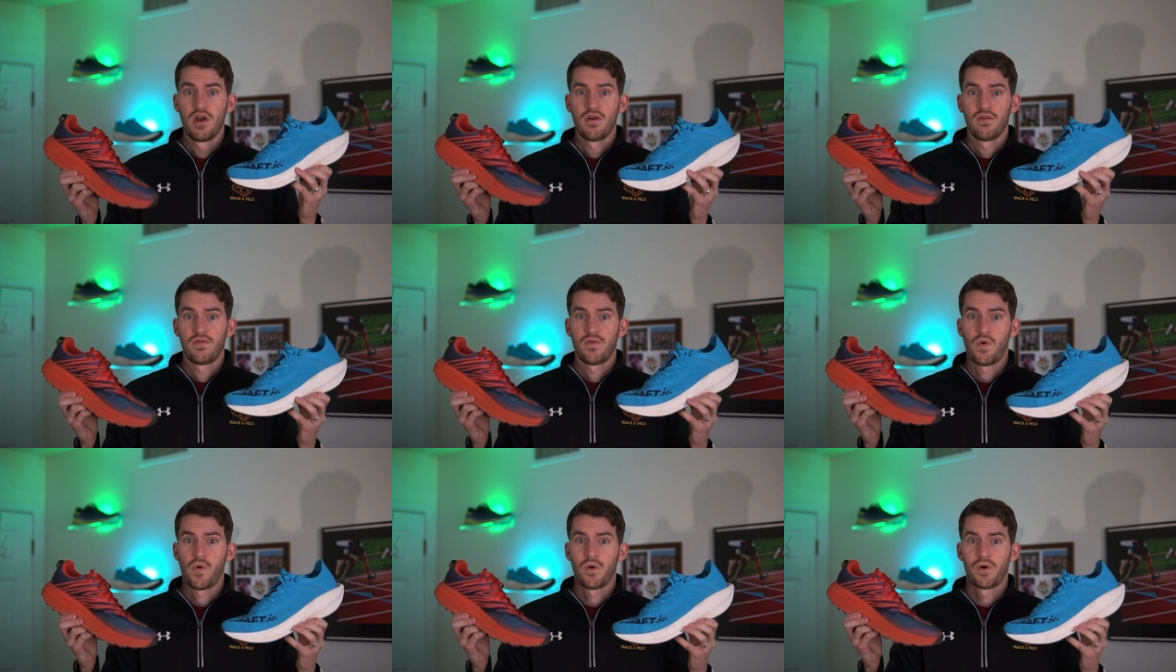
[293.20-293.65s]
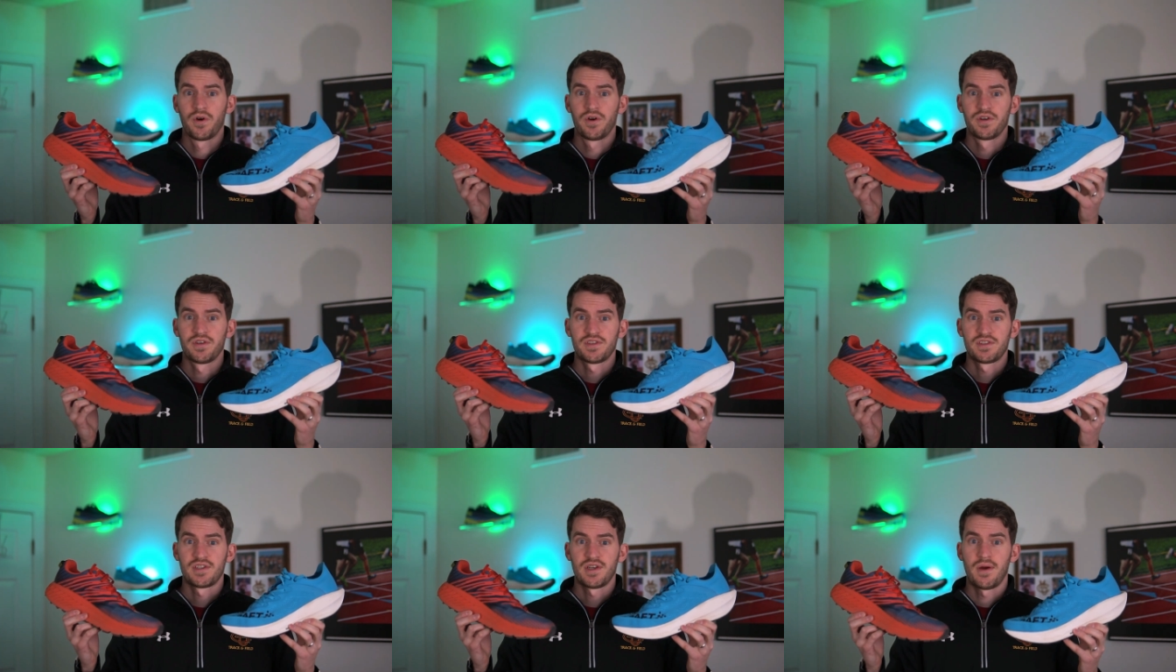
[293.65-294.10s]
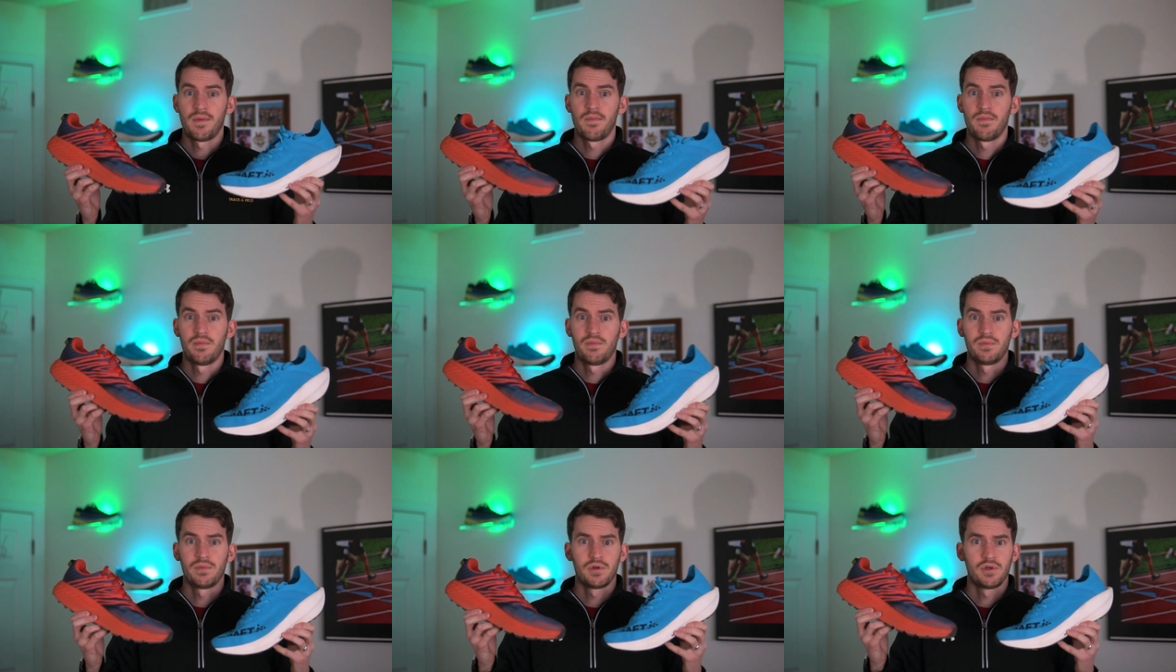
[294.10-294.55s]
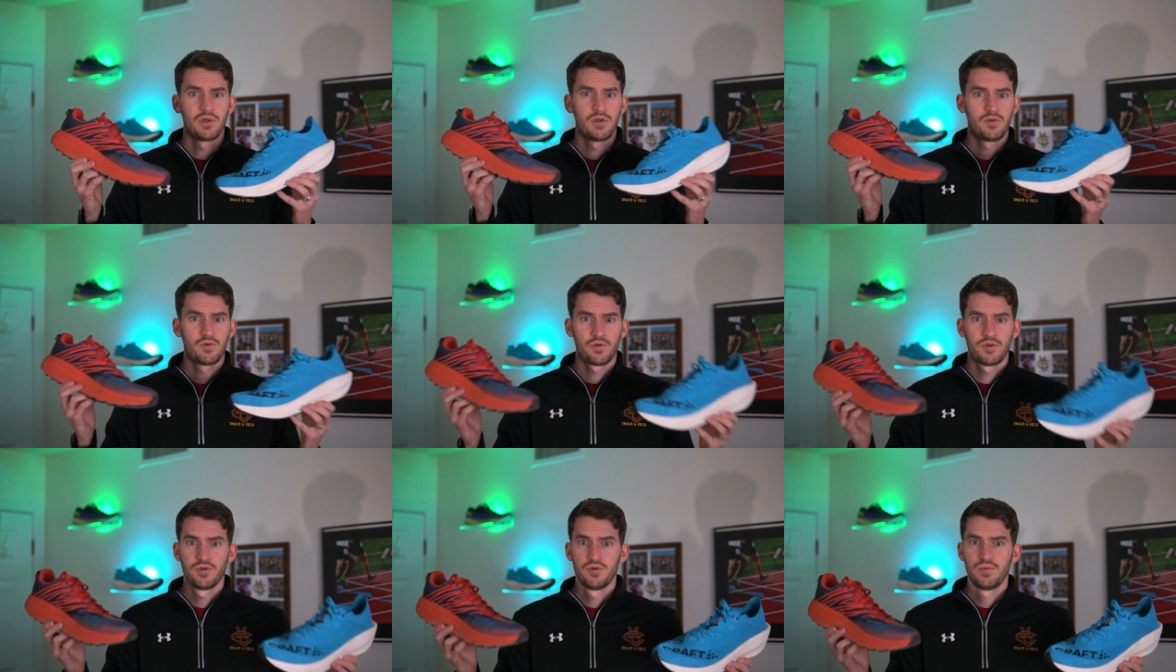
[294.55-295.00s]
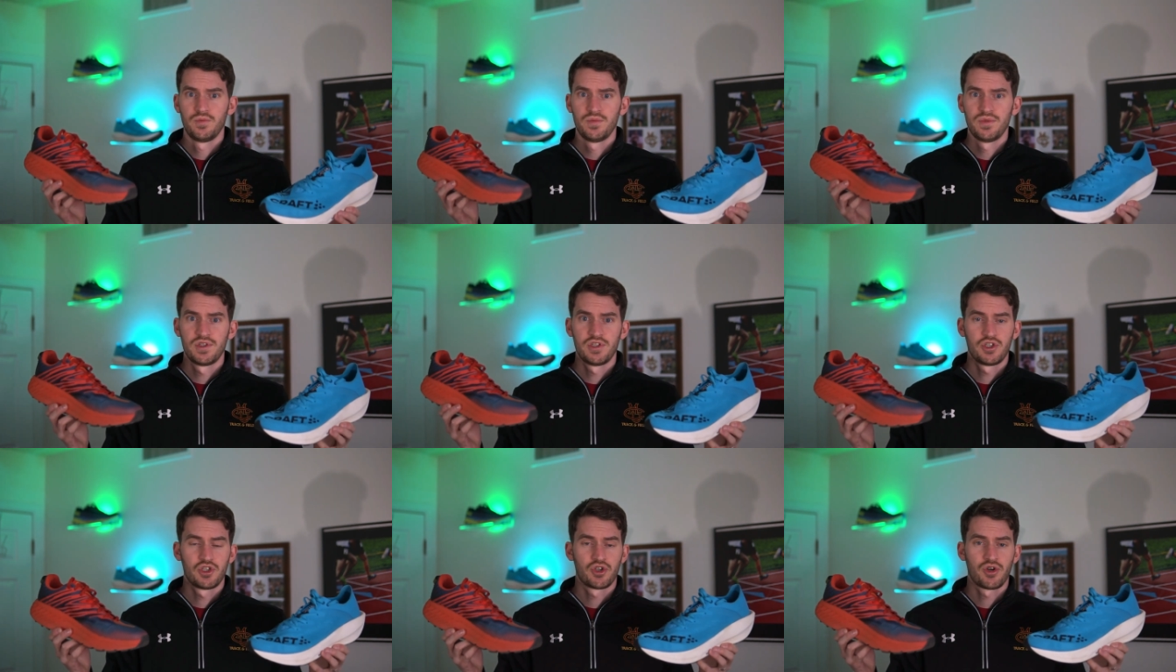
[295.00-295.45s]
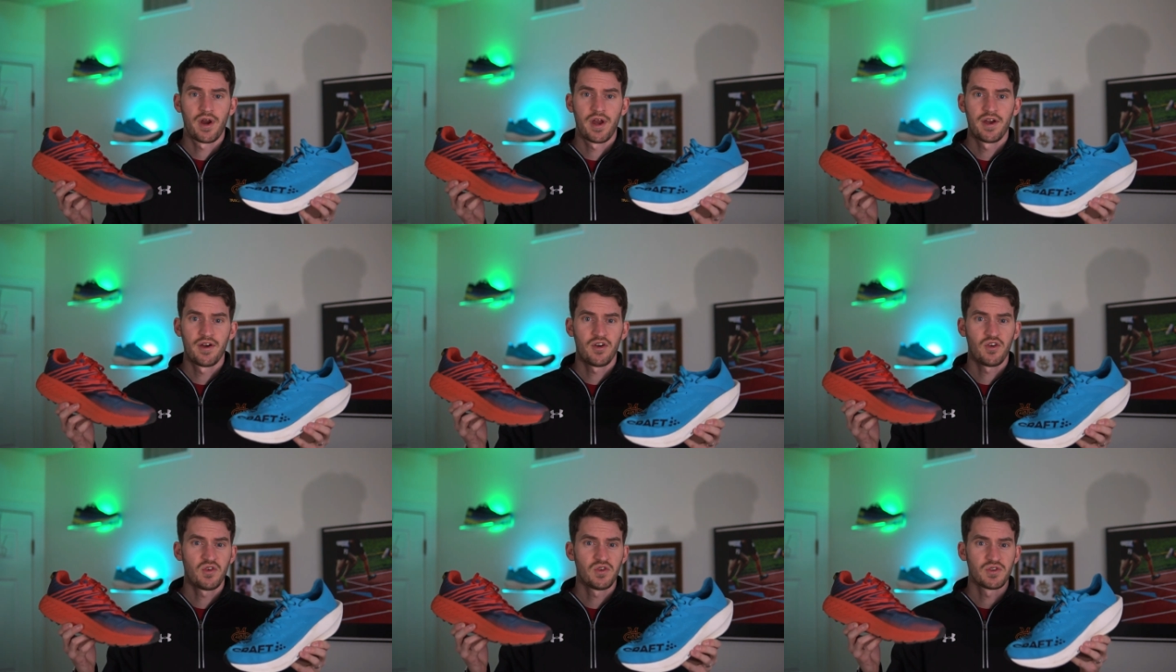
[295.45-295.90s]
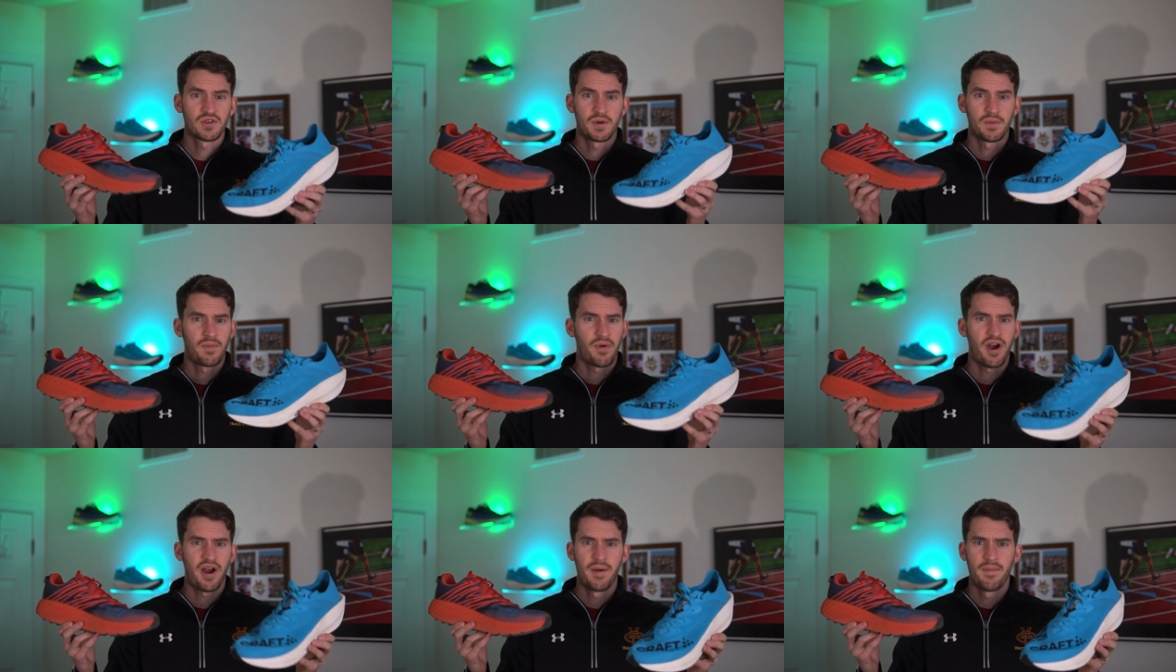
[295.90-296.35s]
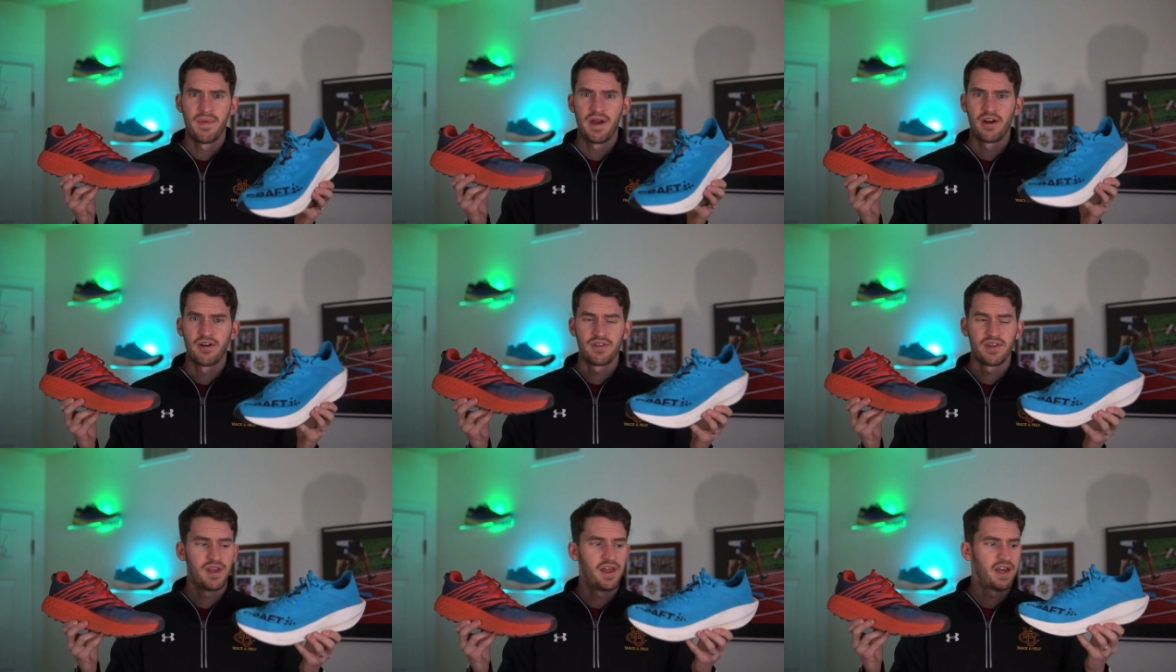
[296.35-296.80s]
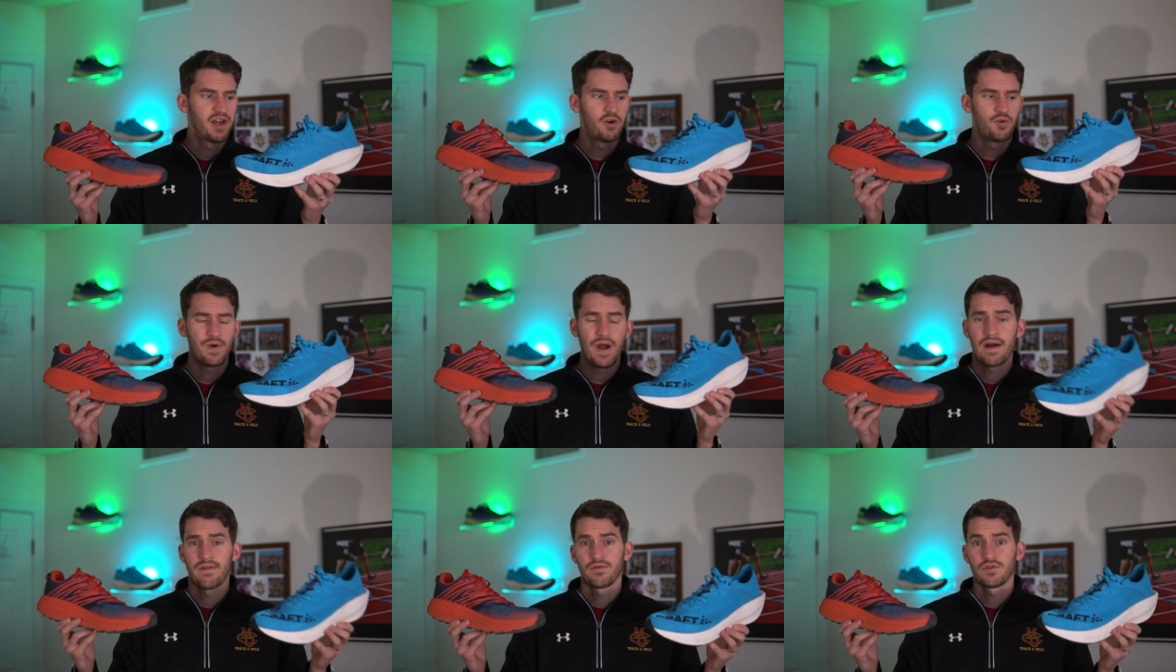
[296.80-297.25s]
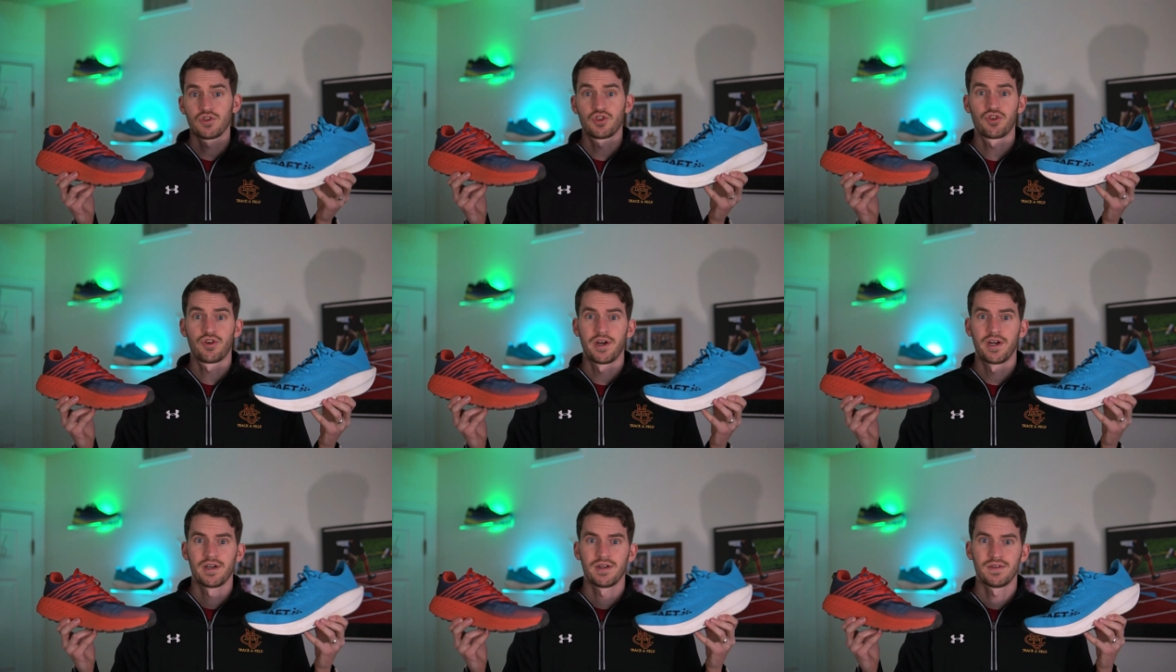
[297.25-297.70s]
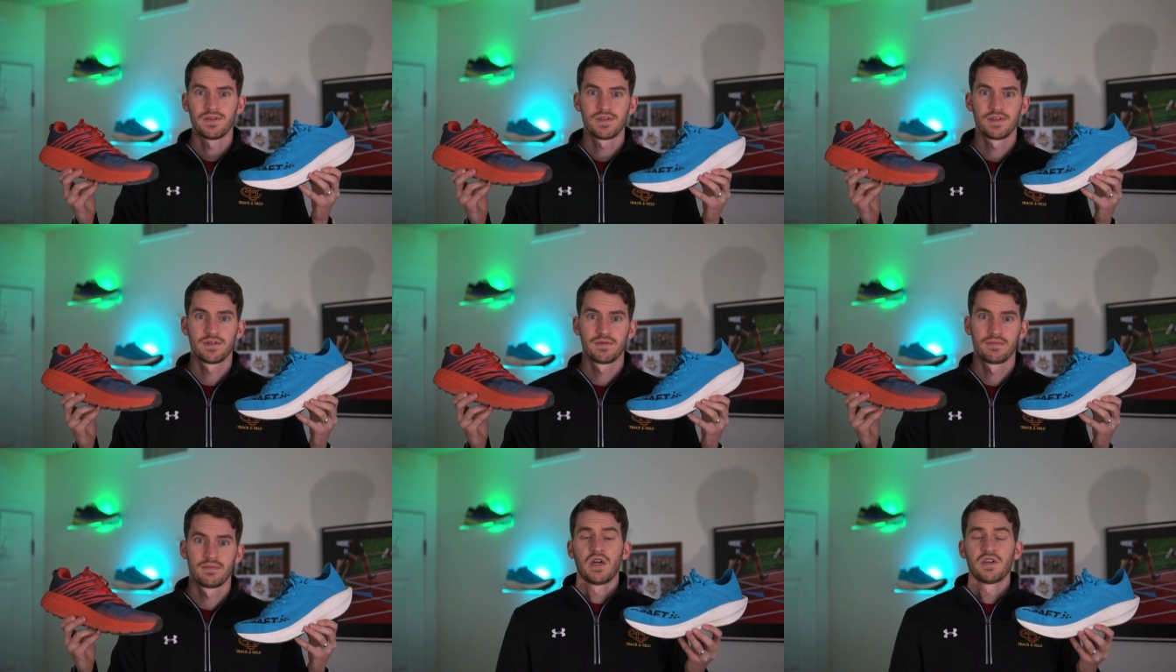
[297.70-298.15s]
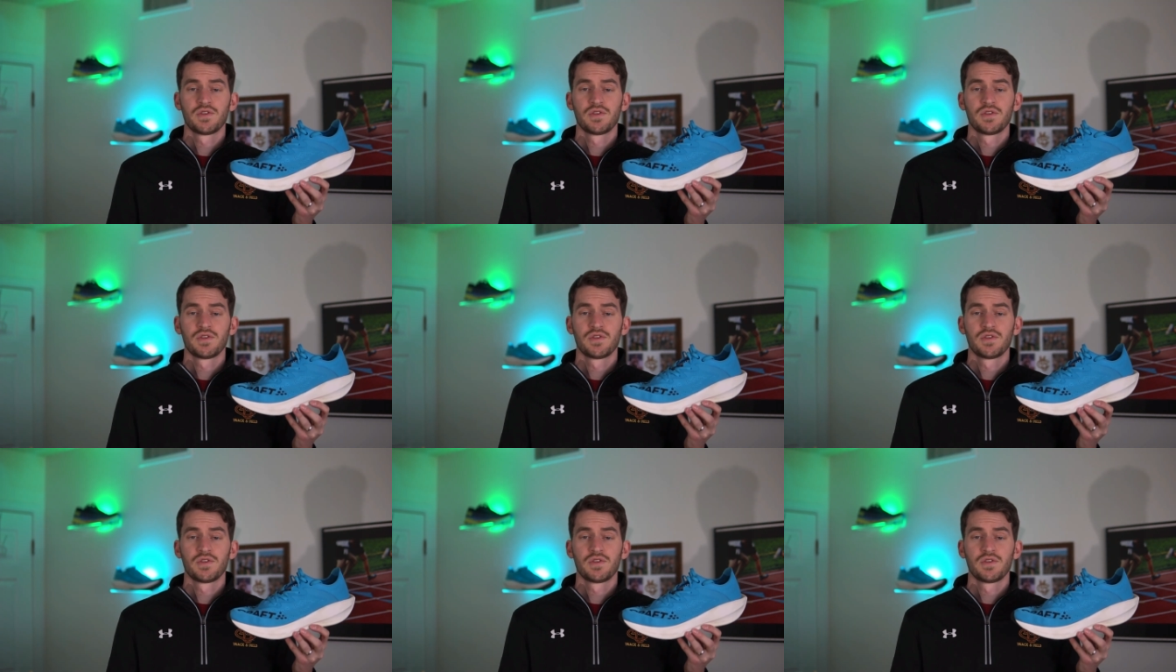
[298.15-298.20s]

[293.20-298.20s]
for some groomed trails or primarily like gravel trails.